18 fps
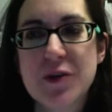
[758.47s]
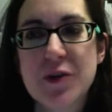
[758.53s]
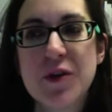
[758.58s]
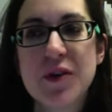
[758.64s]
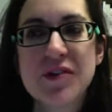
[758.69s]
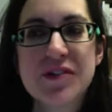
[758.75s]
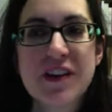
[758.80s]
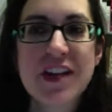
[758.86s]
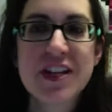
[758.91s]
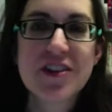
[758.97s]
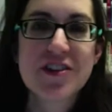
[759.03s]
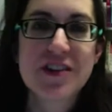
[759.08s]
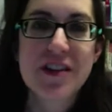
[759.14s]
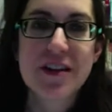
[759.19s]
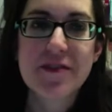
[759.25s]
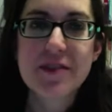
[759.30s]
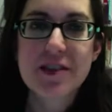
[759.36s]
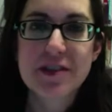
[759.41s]
or find your
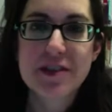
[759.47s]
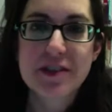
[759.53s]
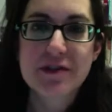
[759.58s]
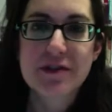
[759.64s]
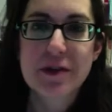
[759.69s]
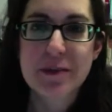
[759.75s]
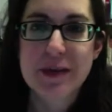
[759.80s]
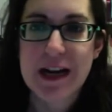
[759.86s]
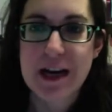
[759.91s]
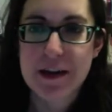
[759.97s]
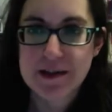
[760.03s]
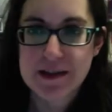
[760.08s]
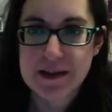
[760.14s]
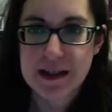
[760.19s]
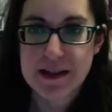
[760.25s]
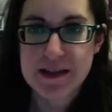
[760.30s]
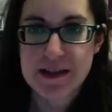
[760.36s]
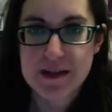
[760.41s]
definition from an
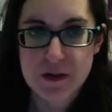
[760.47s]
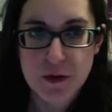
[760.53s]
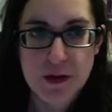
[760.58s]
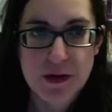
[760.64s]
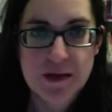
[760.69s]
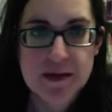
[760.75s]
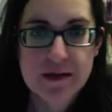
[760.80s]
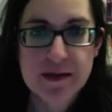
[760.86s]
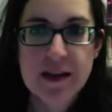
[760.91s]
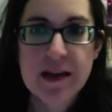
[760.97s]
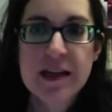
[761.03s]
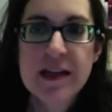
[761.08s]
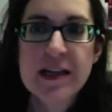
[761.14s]
outside source.